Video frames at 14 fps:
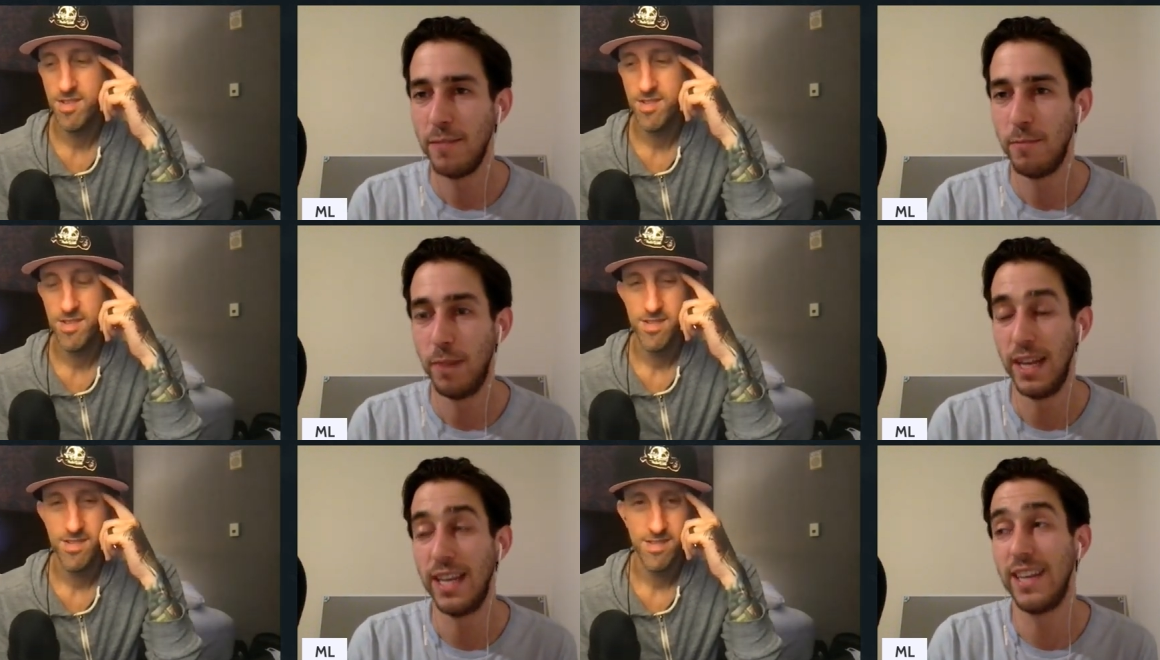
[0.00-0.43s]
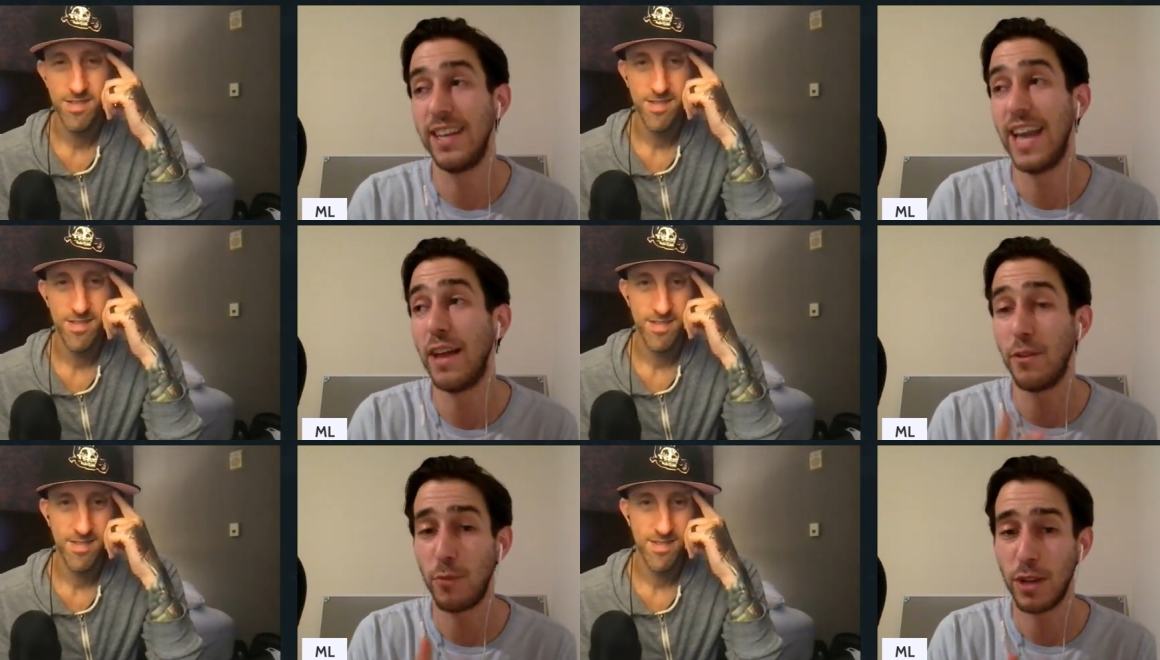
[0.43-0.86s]
Speaker 1: But
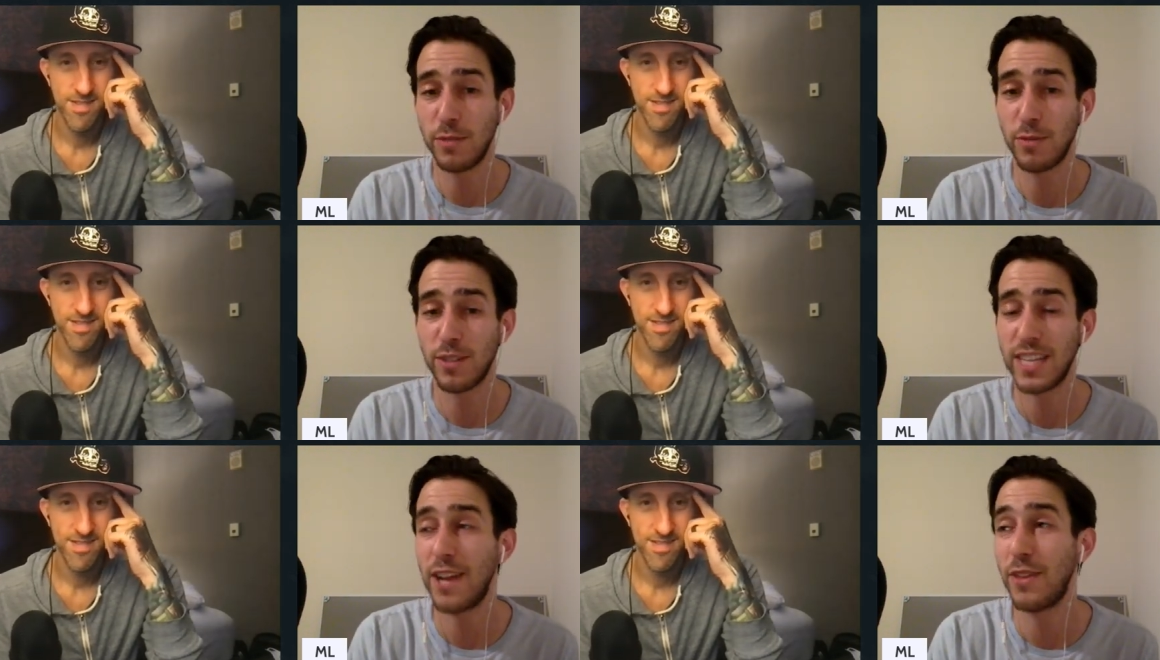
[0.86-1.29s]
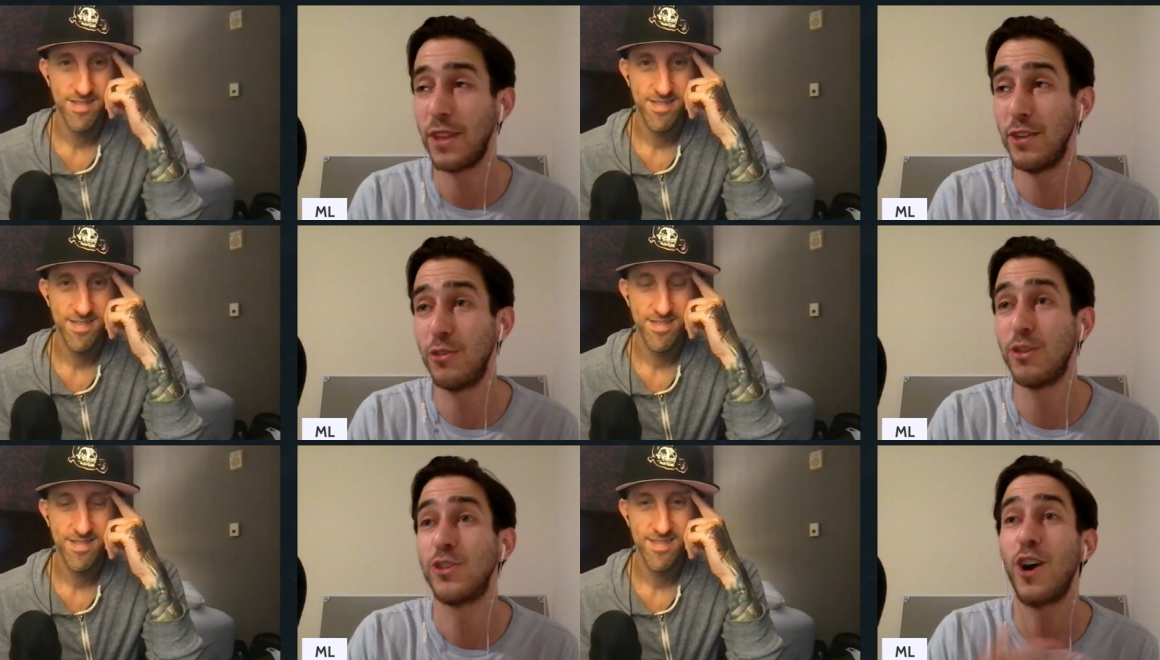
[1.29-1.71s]
now that Westbrook's out,
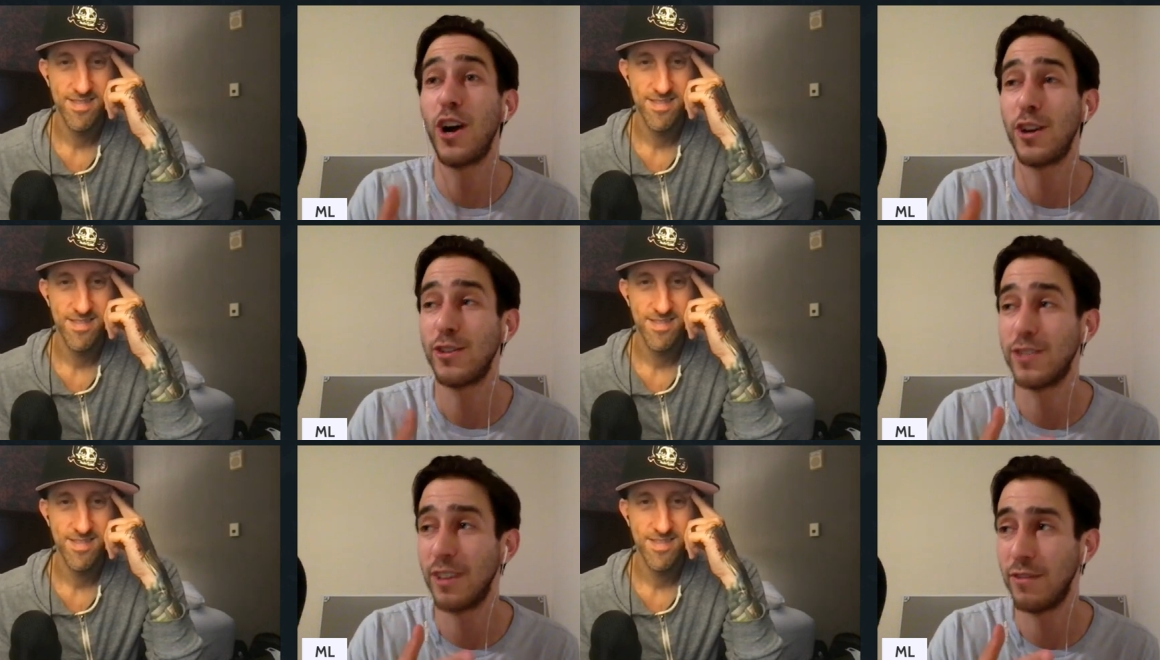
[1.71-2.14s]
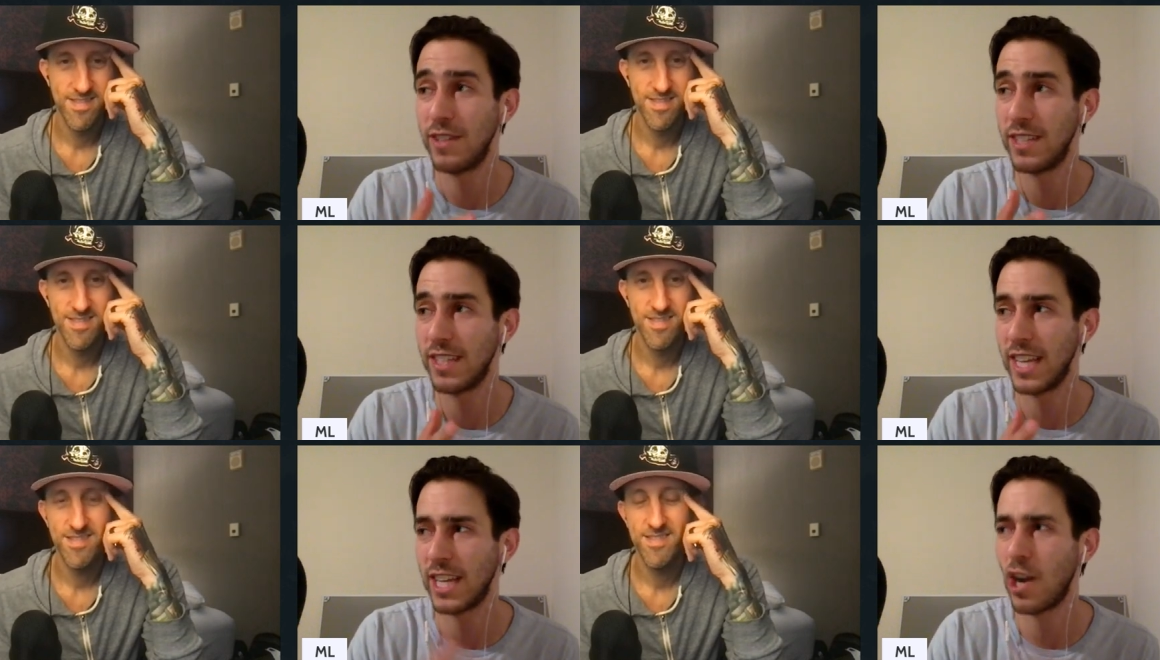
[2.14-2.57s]
then you could talk yourself
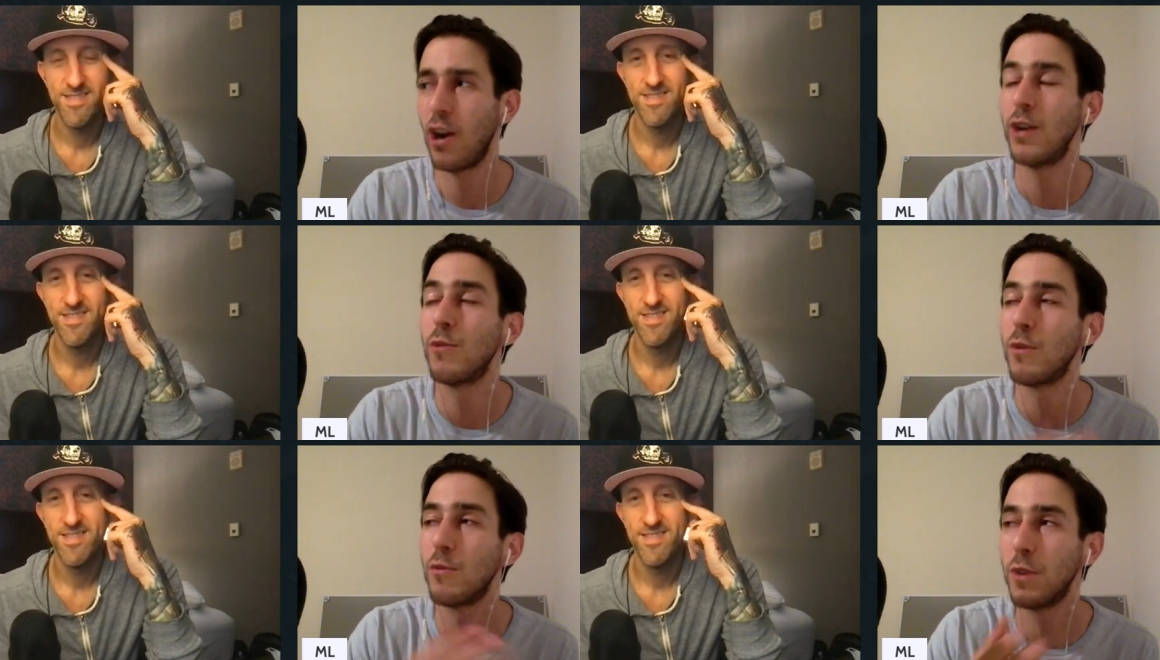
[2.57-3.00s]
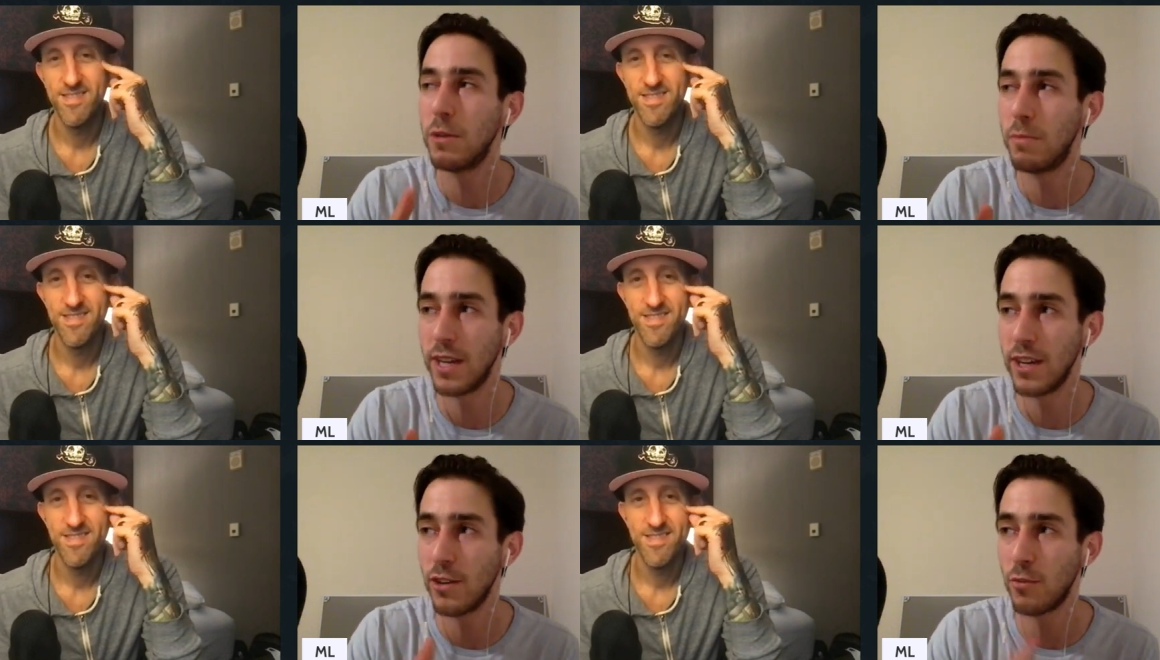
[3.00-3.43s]
into like, all right, we'll
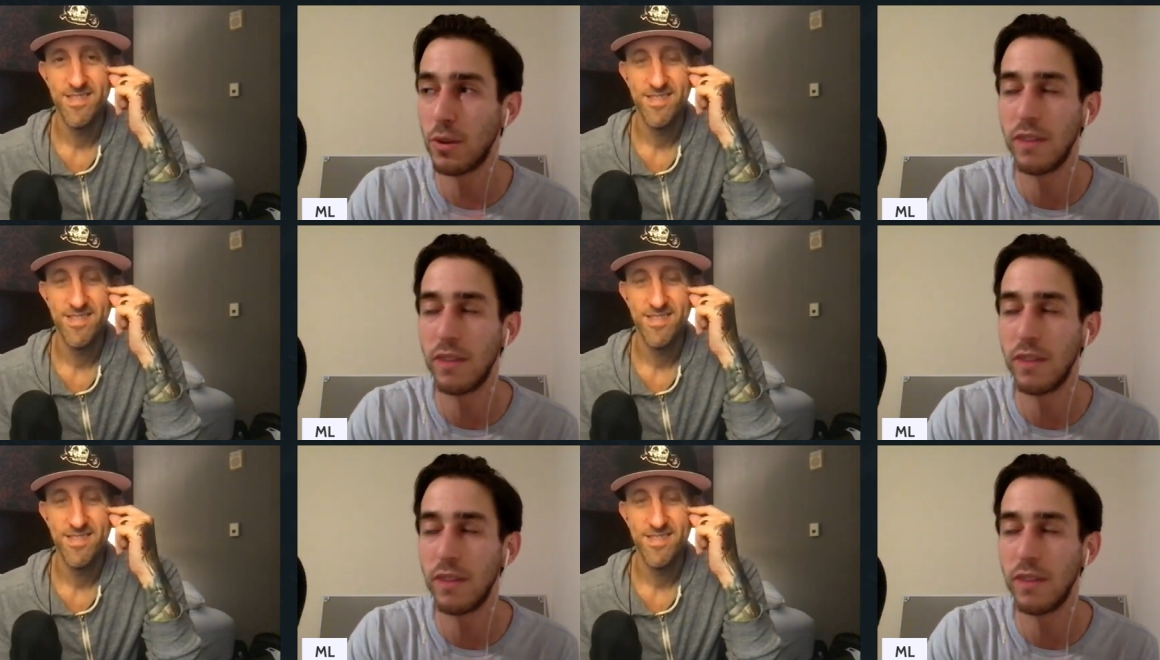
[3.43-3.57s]
rebuild.